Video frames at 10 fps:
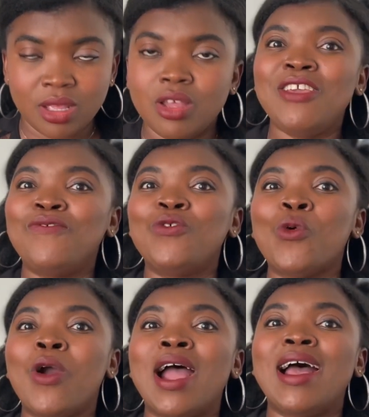If you
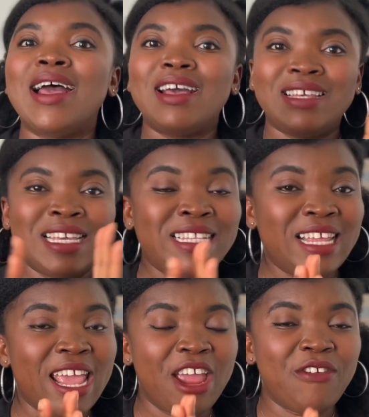are in
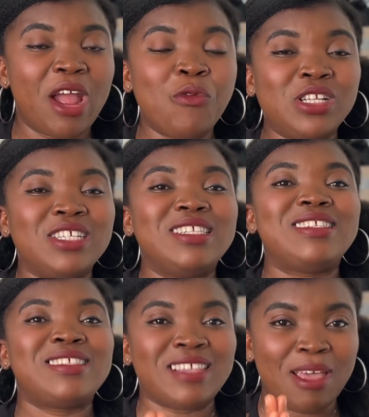the area which is
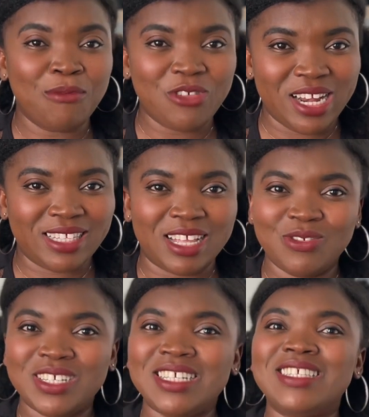STEM related,
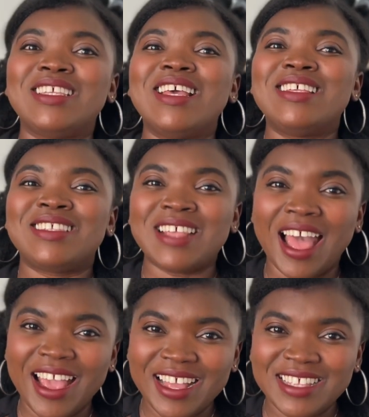which is
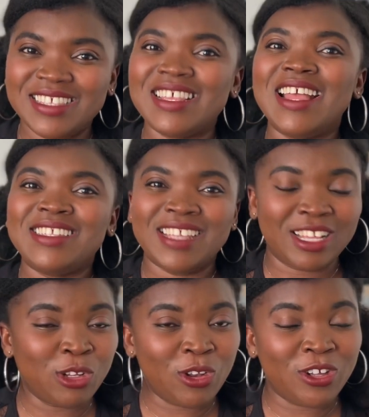science,
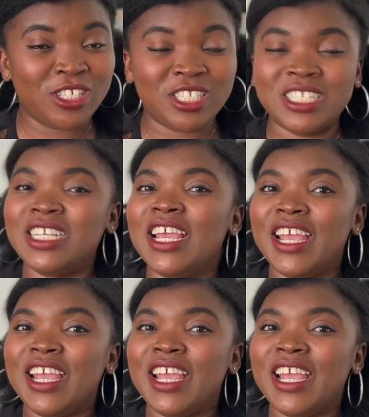technology,